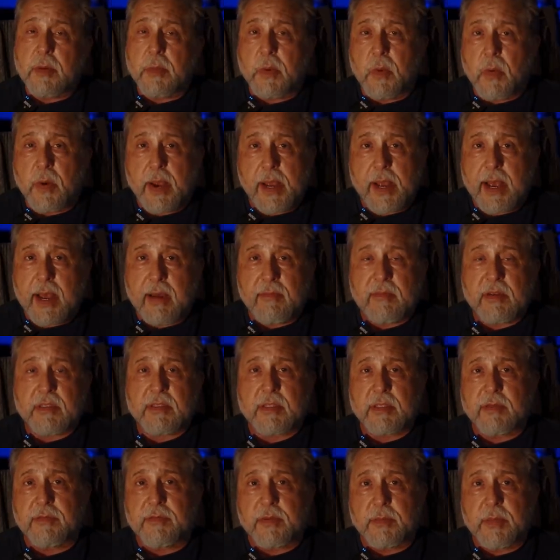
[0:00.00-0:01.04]
him away,
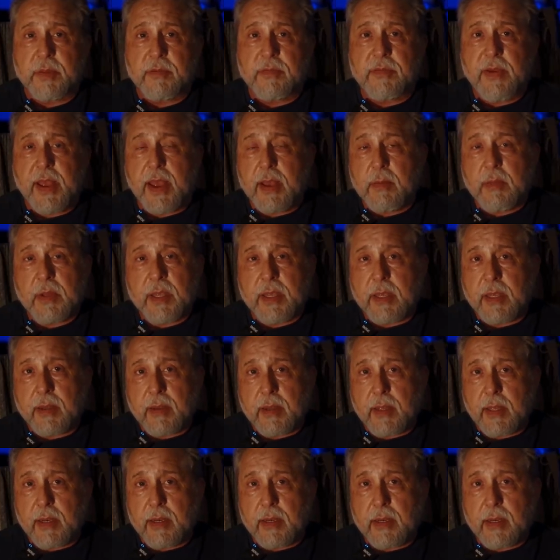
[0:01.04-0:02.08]
obviously, from the family,
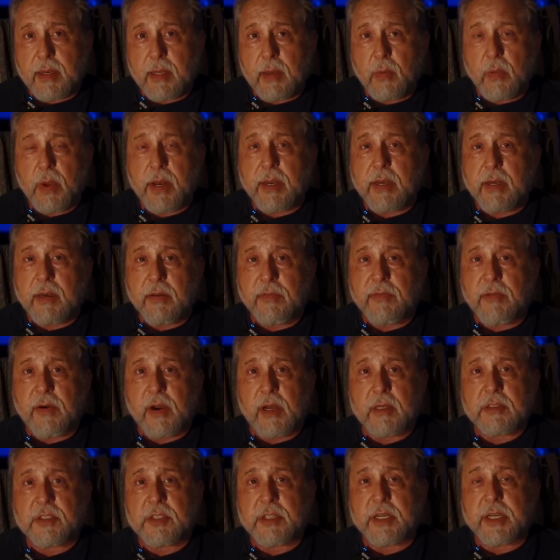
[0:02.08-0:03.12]
and he went into
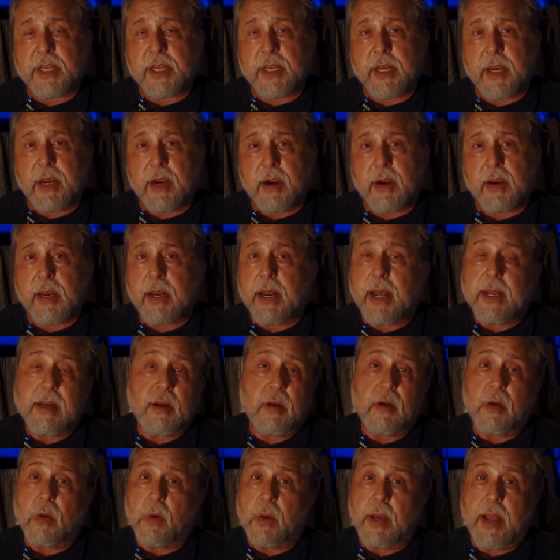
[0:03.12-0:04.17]
foster care, and I
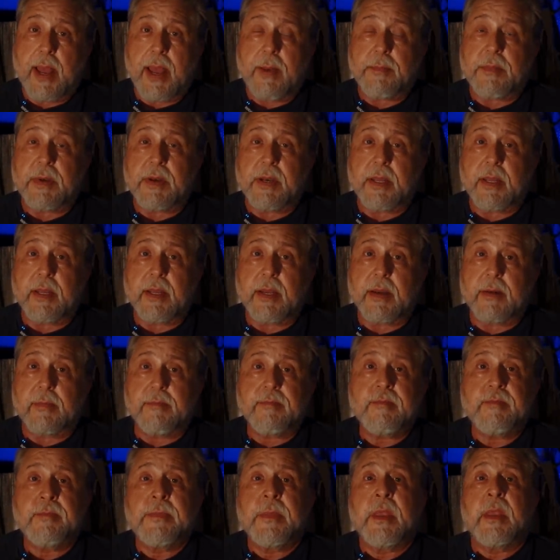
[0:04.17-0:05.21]
don't know what happened to
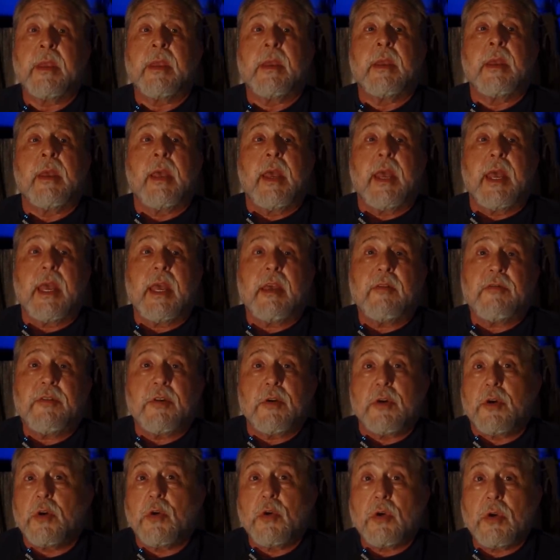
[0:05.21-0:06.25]
him. If
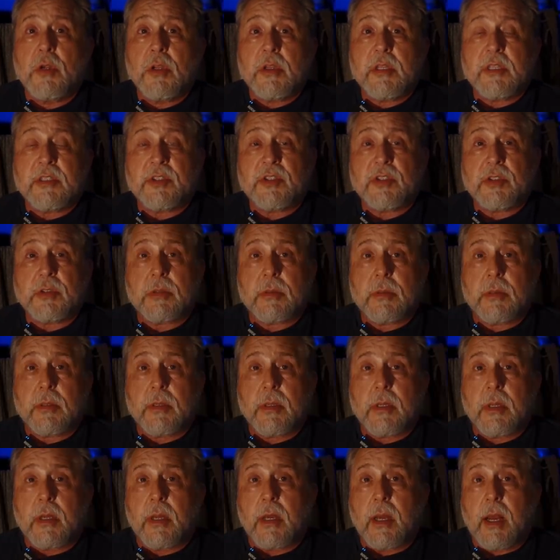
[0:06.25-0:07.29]
you Google this
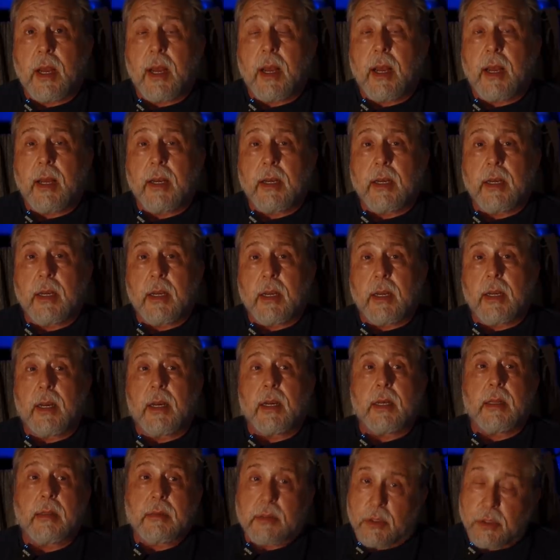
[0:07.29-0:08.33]
on
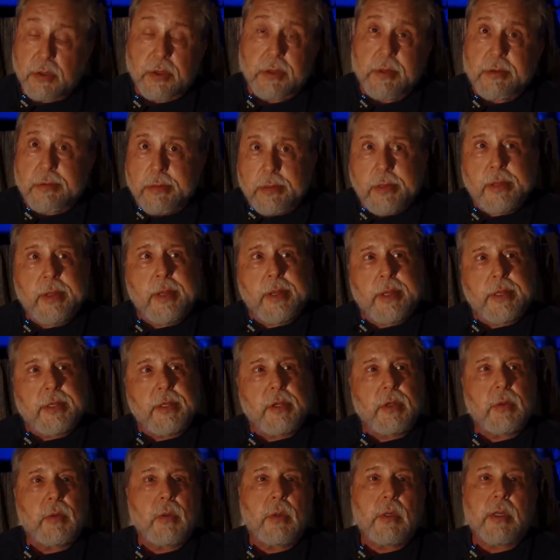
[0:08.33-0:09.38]
uh, Google,
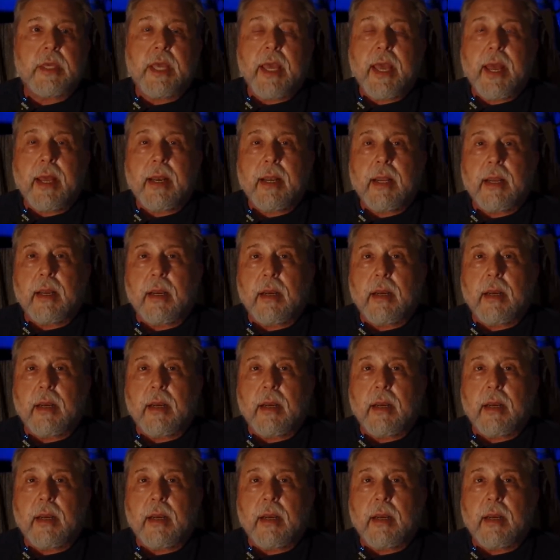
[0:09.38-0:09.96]
you will get